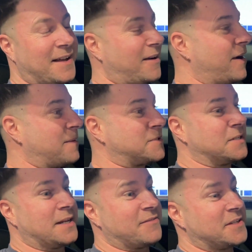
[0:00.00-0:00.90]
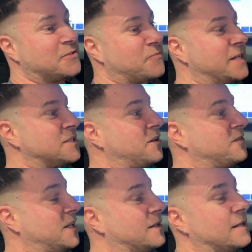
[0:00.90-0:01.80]
I absolutely love it. The reason
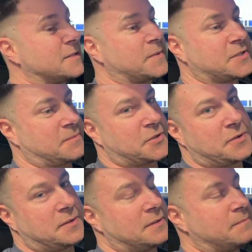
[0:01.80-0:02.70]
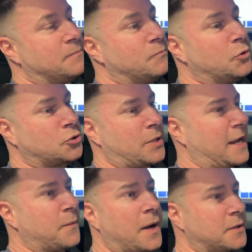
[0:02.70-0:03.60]
I've done it is because I'm doing more
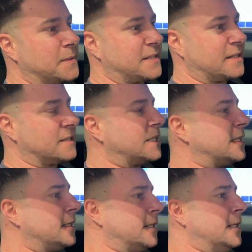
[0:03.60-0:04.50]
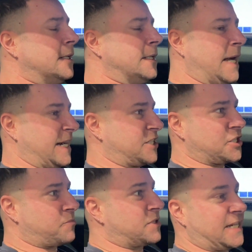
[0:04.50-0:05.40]
track work with it, and it's
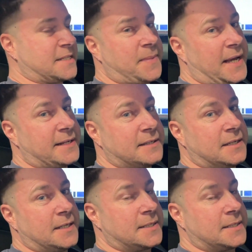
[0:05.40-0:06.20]
just to protect the paint.